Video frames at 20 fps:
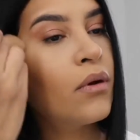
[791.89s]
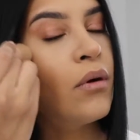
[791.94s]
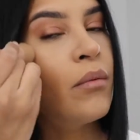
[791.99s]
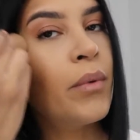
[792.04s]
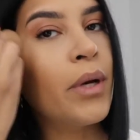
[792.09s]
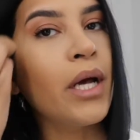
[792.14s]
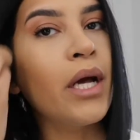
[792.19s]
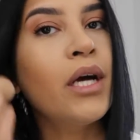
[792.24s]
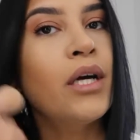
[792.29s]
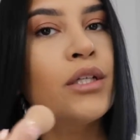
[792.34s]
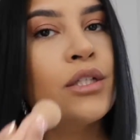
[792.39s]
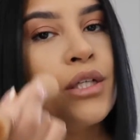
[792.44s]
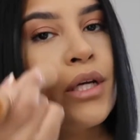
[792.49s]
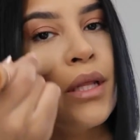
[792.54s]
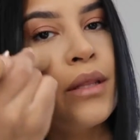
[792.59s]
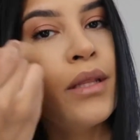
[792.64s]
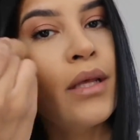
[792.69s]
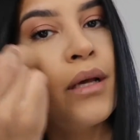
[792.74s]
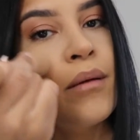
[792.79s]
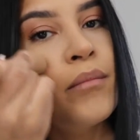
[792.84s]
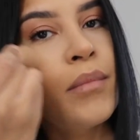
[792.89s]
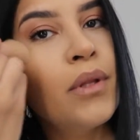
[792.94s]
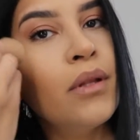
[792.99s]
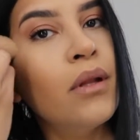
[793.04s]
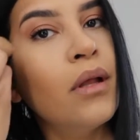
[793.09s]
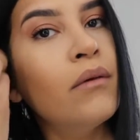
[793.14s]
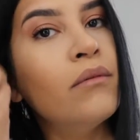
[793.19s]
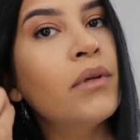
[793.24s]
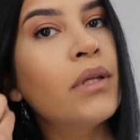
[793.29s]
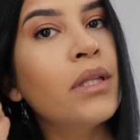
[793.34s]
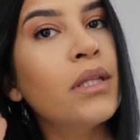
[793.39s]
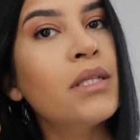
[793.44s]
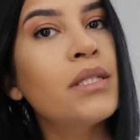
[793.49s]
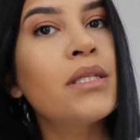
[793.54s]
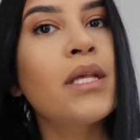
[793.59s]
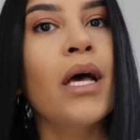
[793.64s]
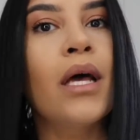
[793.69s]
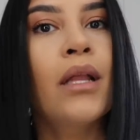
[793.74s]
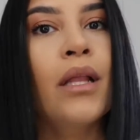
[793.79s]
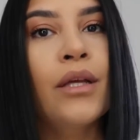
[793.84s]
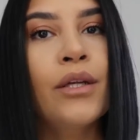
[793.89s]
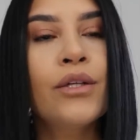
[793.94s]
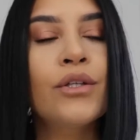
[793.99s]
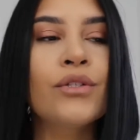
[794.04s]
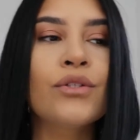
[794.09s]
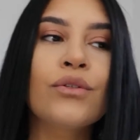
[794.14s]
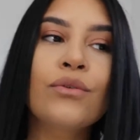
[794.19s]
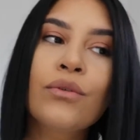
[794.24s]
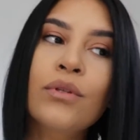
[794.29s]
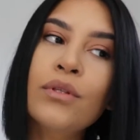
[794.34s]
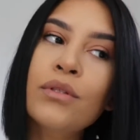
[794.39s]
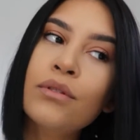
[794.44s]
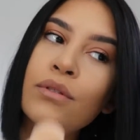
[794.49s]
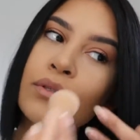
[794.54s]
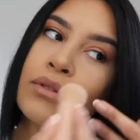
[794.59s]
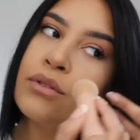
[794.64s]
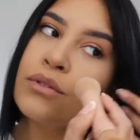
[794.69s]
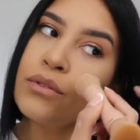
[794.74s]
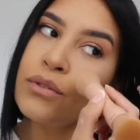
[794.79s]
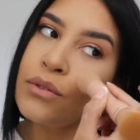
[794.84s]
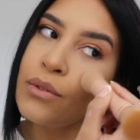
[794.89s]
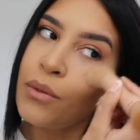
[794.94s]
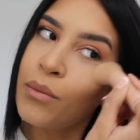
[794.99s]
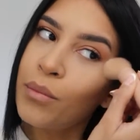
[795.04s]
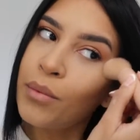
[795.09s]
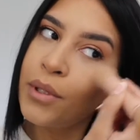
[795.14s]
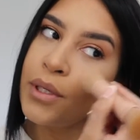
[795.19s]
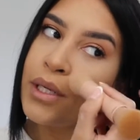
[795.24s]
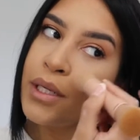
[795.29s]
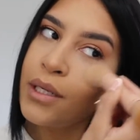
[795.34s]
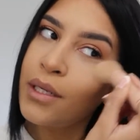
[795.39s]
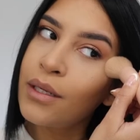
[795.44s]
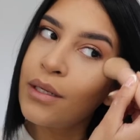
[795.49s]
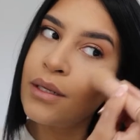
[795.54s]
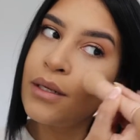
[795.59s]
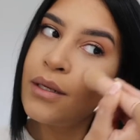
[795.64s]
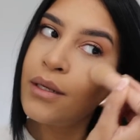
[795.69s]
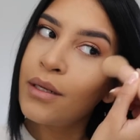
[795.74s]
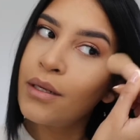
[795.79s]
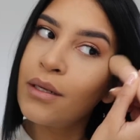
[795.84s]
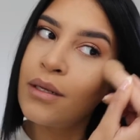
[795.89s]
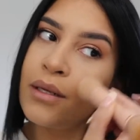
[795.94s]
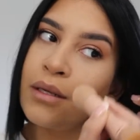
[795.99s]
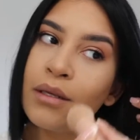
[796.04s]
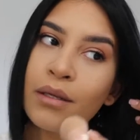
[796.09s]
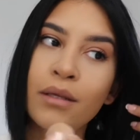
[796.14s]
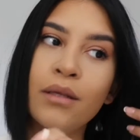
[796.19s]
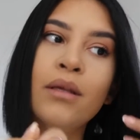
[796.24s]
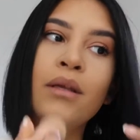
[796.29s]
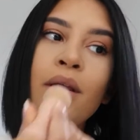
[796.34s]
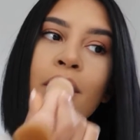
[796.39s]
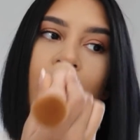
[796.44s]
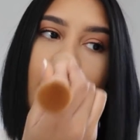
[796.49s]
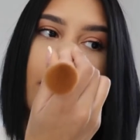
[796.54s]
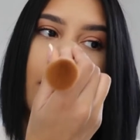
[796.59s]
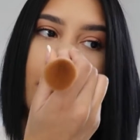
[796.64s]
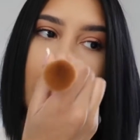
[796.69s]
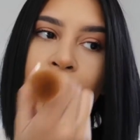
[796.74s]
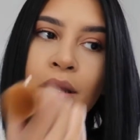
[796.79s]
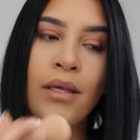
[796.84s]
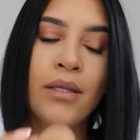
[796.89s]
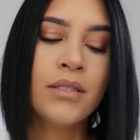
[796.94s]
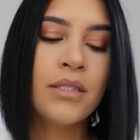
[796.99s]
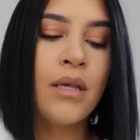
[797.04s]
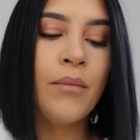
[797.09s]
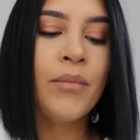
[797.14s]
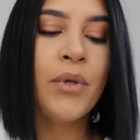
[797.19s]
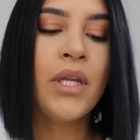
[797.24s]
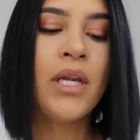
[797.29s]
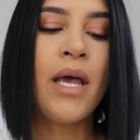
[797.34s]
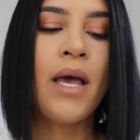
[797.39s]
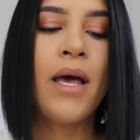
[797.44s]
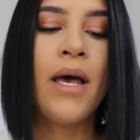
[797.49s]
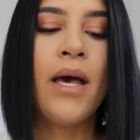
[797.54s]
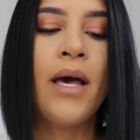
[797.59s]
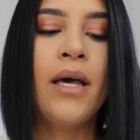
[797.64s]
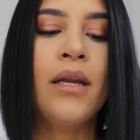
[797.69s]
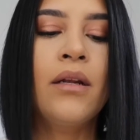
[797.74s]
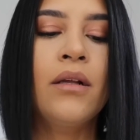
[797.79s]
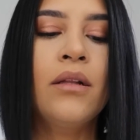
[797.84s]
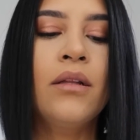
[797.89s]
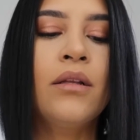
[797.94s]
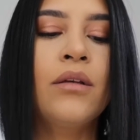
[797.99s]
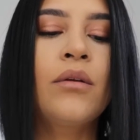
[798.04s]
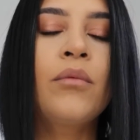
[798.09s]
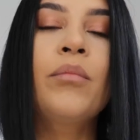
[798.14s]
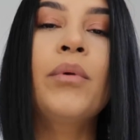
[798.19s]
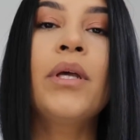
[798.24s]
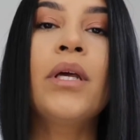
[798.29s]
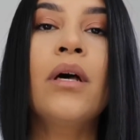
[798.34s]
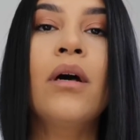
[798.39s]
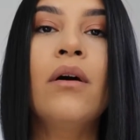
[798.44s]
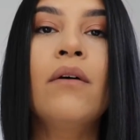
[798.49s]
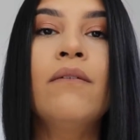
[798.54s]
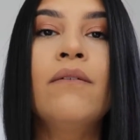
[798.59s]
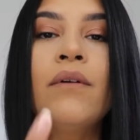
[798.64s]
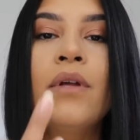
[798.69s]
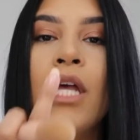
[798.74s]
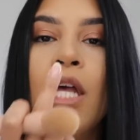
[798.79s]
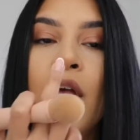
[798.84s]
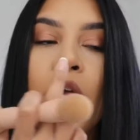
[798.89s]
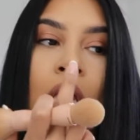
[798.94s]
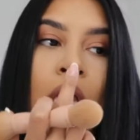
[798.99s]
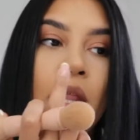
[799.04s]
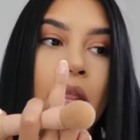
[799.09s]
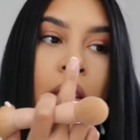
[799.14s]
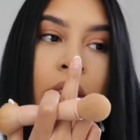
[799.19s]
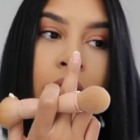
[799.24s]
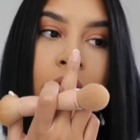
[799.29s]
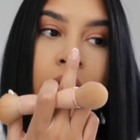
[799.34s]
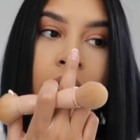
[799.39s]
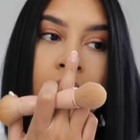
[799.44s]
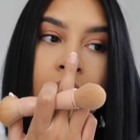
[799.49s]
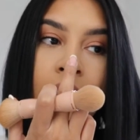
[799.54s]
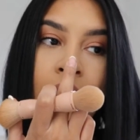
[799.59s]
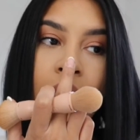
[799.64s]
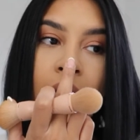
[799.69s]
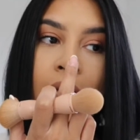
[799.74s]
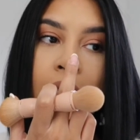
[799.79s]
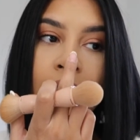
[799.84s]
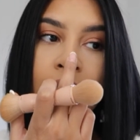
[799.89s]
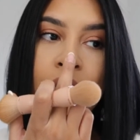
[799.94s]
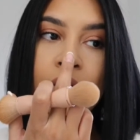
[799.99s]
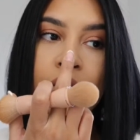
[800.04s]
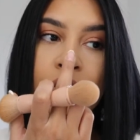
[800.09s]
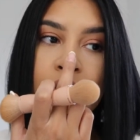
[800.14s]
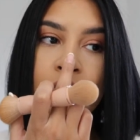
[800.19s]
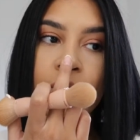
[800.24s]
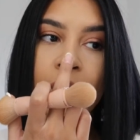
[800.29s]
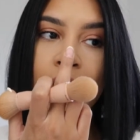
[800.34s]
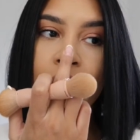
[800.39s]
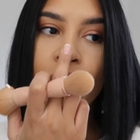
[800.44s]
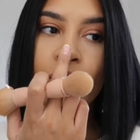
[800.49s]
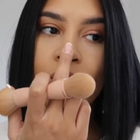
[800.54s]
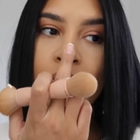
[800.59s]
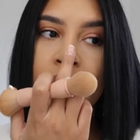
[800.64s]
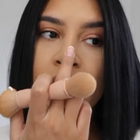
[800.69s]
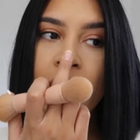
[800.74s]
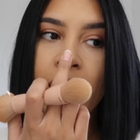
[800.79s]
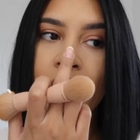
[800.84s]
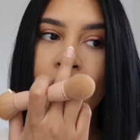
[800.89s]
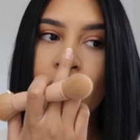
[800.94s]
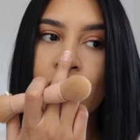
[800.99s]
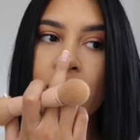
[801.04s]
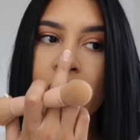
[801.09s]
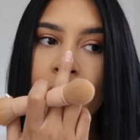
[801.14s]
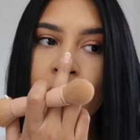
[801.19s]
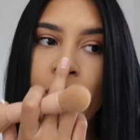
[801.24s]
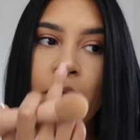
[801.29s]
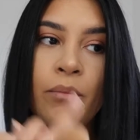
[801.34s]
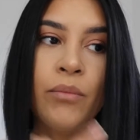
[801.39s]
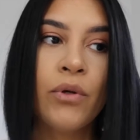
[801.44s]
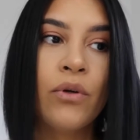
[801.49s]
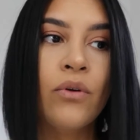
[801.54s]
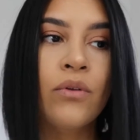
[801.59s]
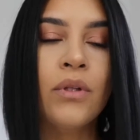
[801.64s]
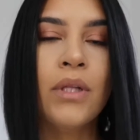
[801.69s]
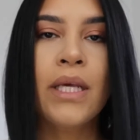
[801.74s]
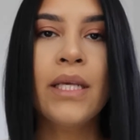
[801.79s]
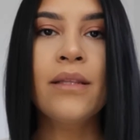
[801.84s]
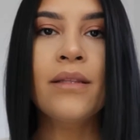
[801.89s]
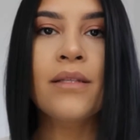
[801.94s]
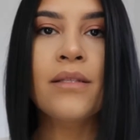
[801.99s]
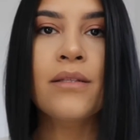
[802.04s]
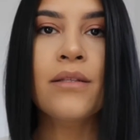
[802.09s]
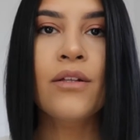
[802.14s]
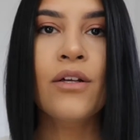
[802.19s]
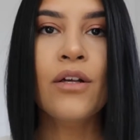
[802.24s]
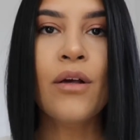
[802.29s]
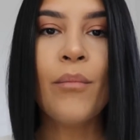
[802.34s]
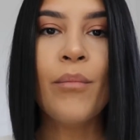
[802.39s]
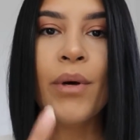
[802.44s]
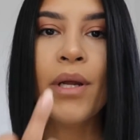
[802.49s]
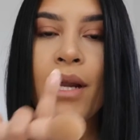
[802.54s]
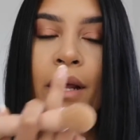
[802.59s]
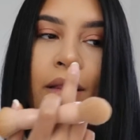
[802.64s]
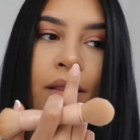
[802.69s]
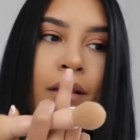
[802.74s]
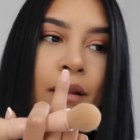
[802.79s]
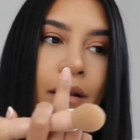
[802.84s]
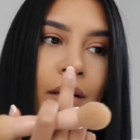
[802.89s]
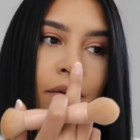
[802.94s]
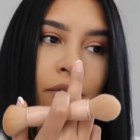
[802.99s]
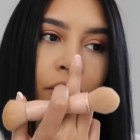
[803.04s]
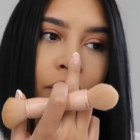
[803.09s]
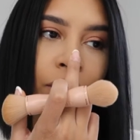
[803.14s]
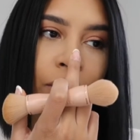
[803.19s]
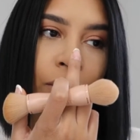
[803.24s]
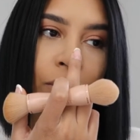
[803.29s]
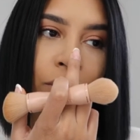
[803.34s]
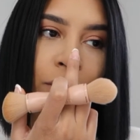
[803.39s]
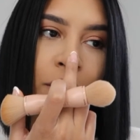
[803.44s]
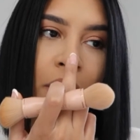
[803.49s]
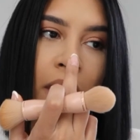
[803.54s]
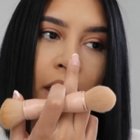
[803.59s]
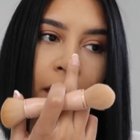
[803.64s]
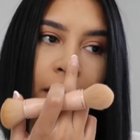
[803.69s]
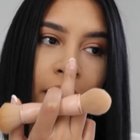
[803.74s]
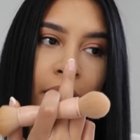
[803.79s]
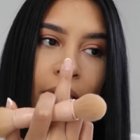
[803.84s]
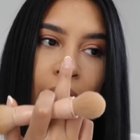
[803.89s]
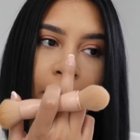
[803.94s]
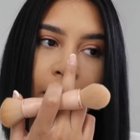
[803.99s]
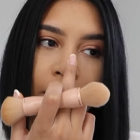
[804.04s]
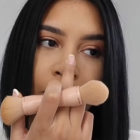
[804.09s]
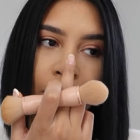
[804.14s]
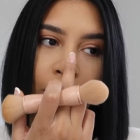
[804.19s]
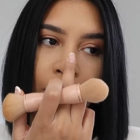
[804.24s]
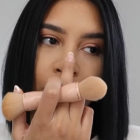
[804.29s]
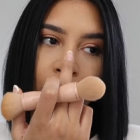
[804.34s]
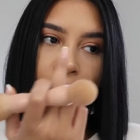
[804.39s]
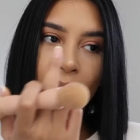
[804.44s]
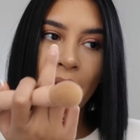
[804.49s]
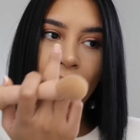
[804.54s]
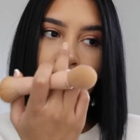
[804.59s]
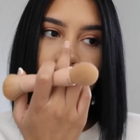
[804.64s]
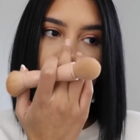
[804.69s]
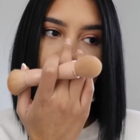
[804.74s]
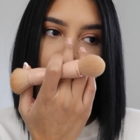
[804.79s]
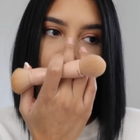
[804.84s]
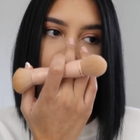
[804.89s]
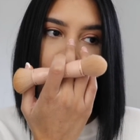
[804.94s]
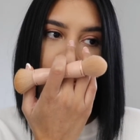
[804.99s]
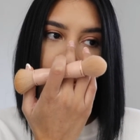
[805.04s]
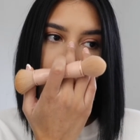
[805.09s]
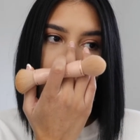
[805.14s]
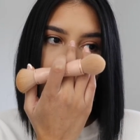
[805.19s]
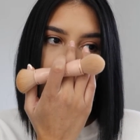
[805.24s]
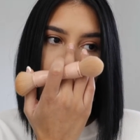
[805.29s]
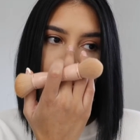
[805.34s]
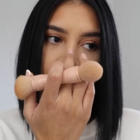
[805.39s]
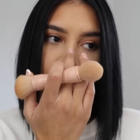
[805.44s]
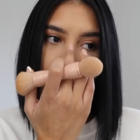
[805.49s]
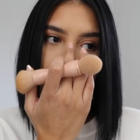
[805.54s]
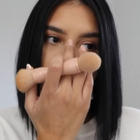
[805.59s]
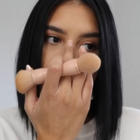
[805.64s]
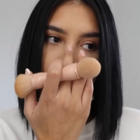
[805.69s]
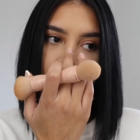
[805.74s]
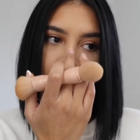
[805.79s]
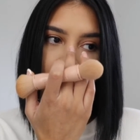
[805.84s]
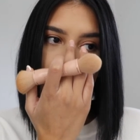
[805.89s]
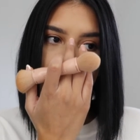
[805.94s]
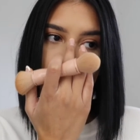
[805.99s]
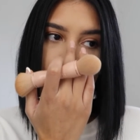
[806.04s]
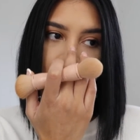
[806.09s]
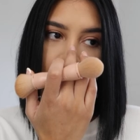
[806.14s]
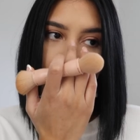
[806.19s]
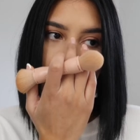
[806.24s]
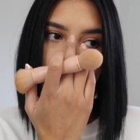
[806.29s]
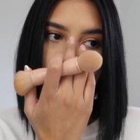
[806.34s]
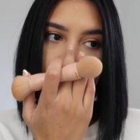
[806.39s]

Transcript: Oh my gosh, I think I'm loving this highlighter too. This looks so pretty. And I'm gonna add a little bit of the highlighter to my nose. I know some people don't like this look, but I love a nose highlight. I don't know why. I think it just looks so pretty.